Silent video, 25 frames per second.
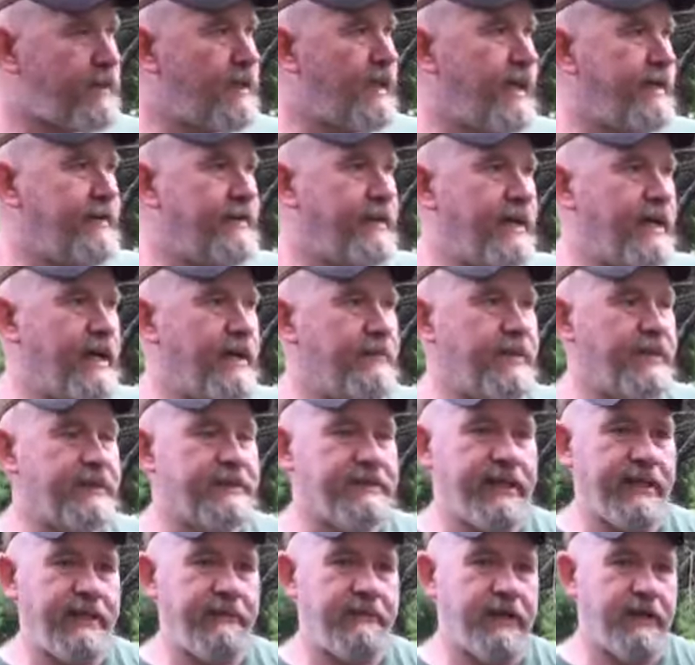and then I'm going
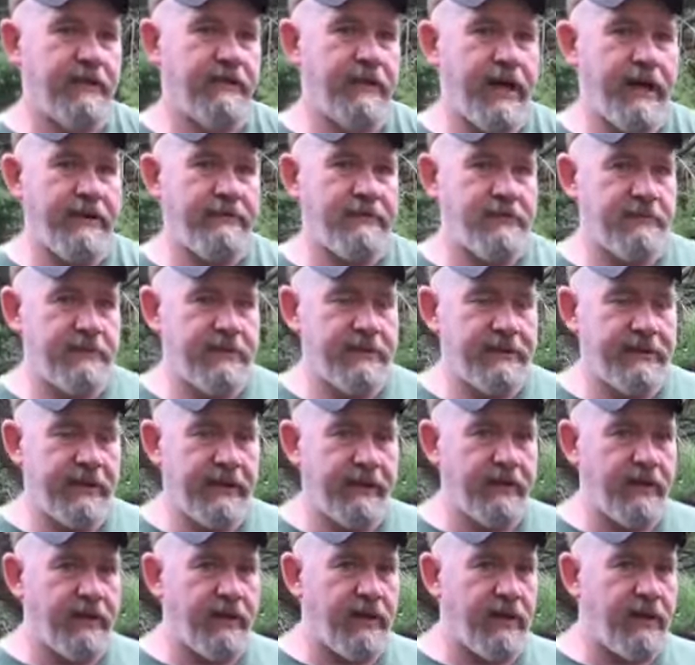to take my grafting
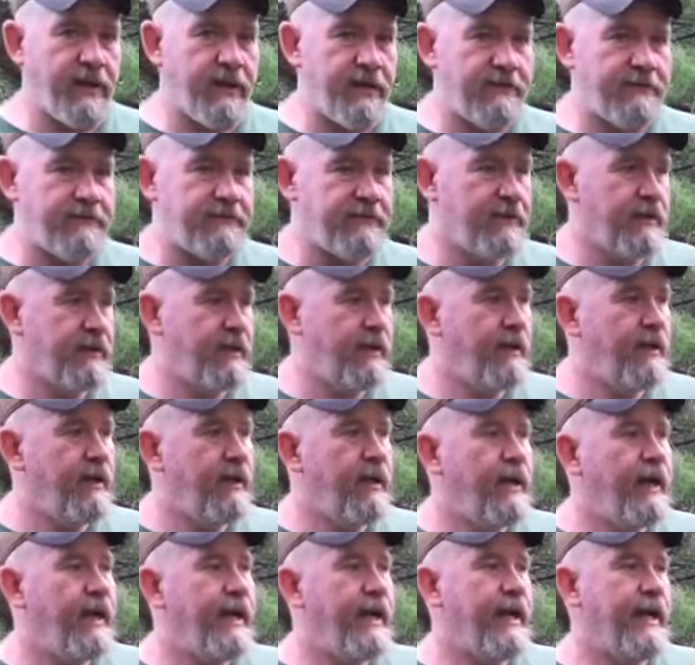material off,
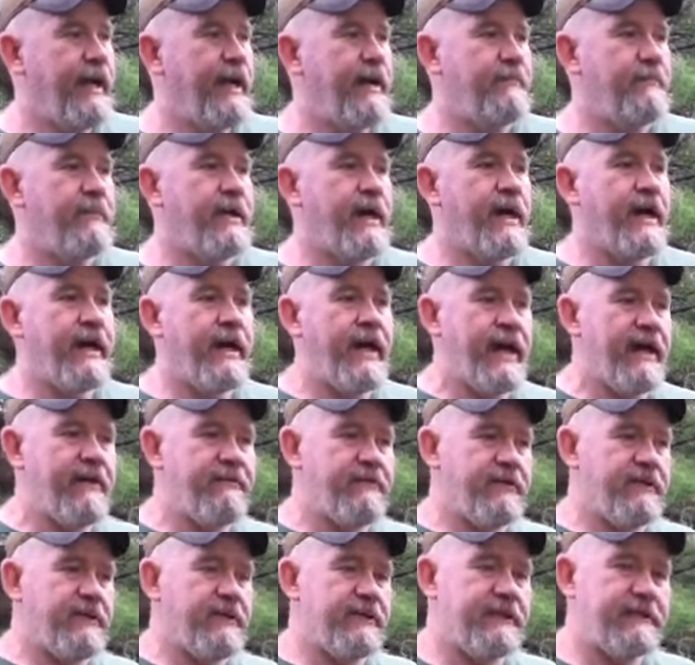and I'm not
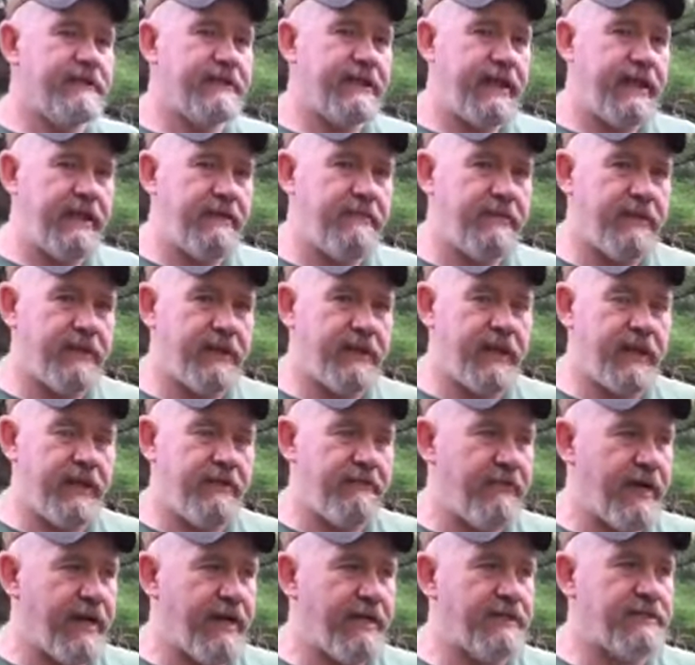having to just keep,
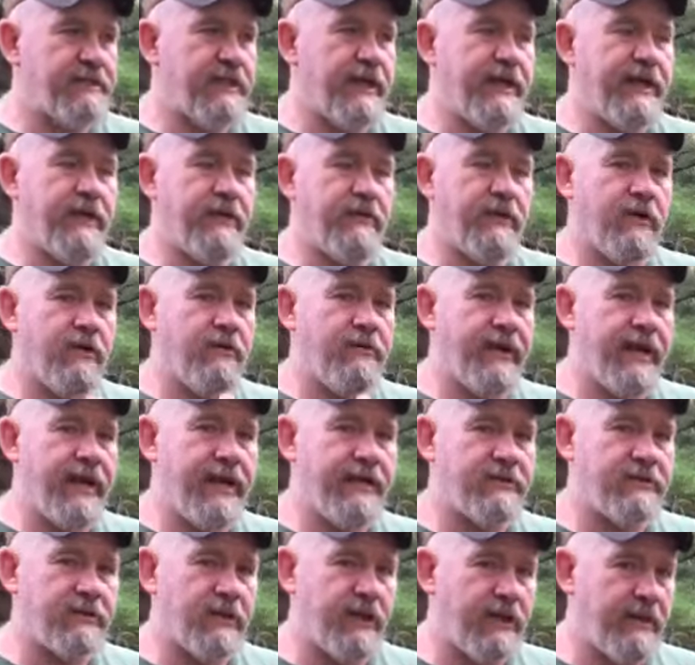if I just let it grow
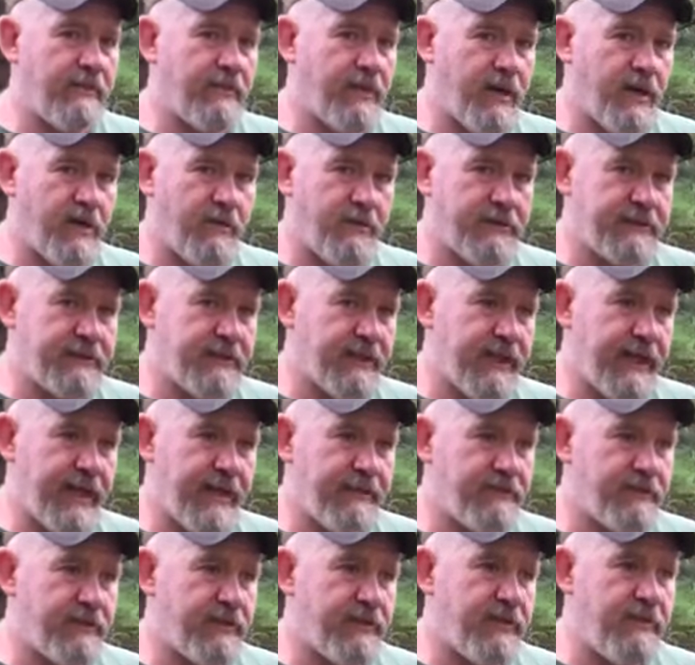naturally, I'm always going to
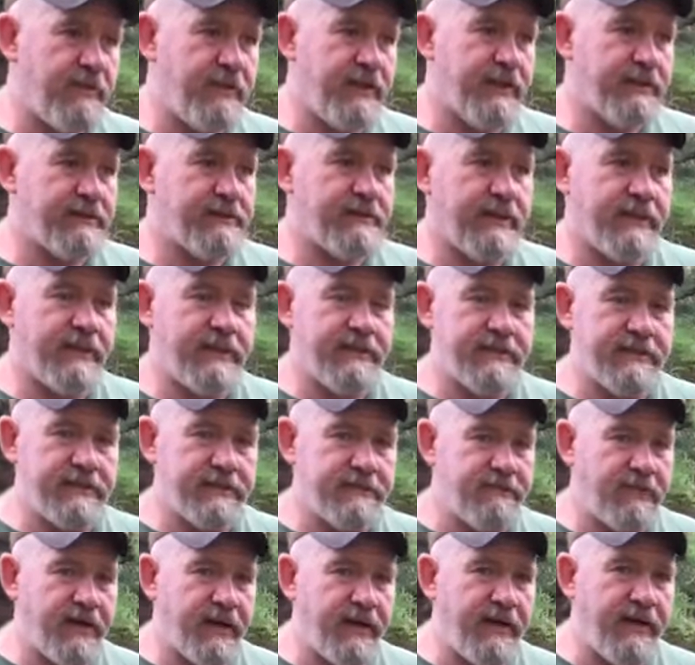have to do this. Now this is
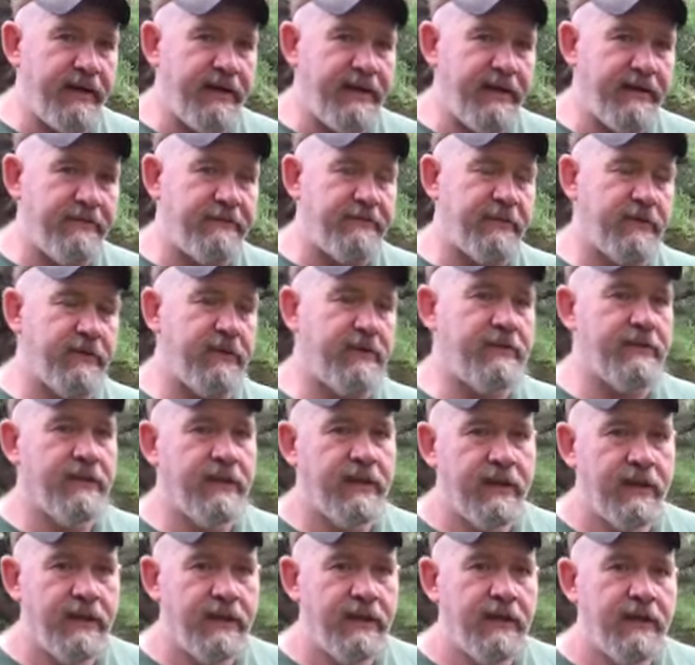very different
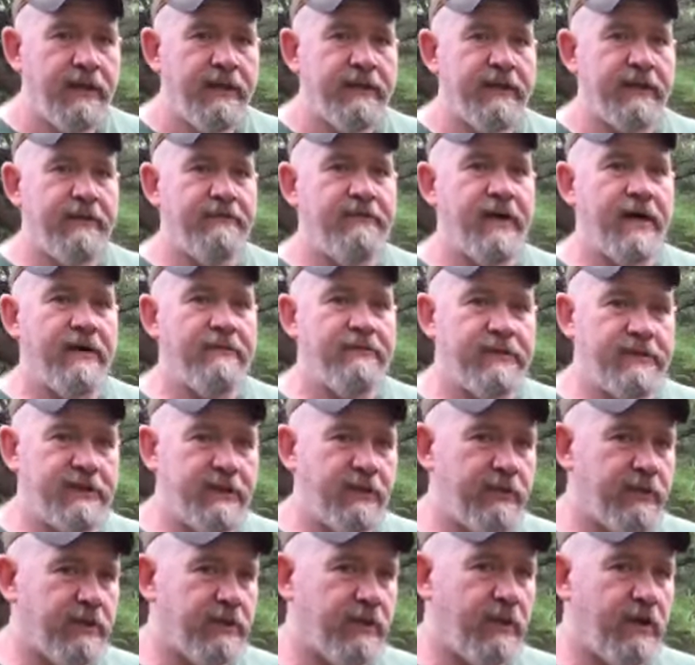than if I was
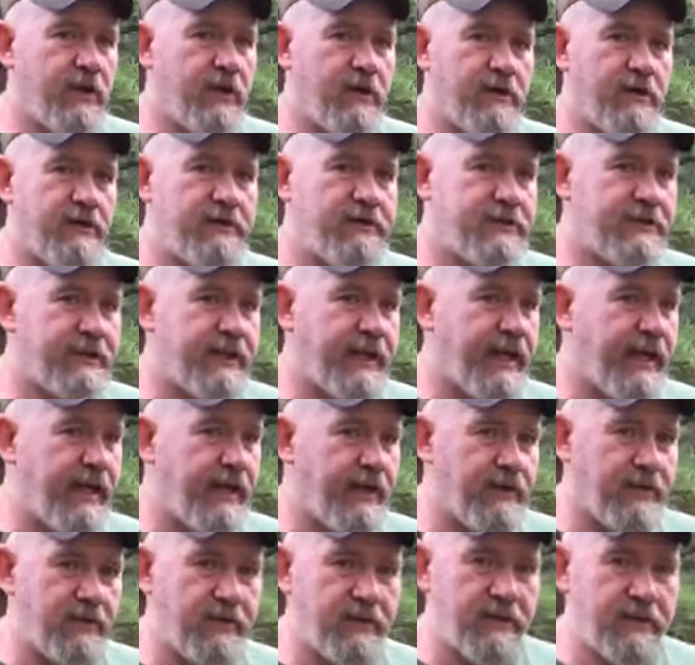doing large
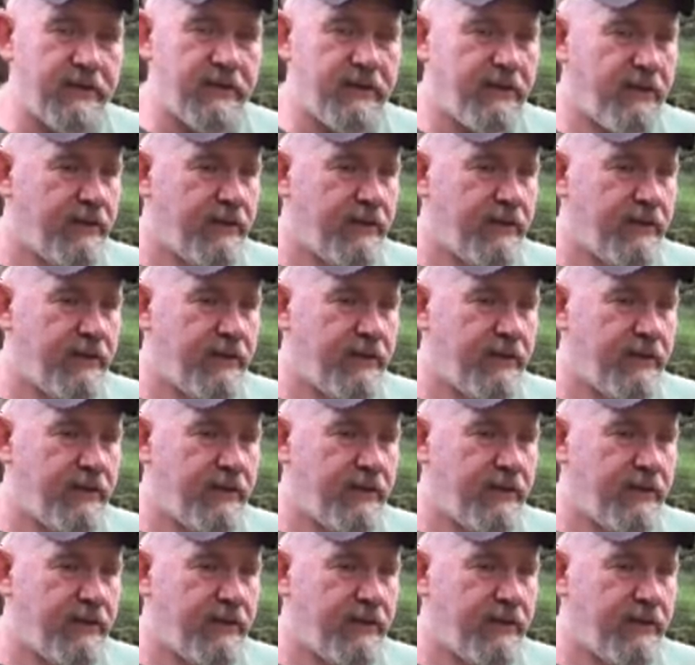scale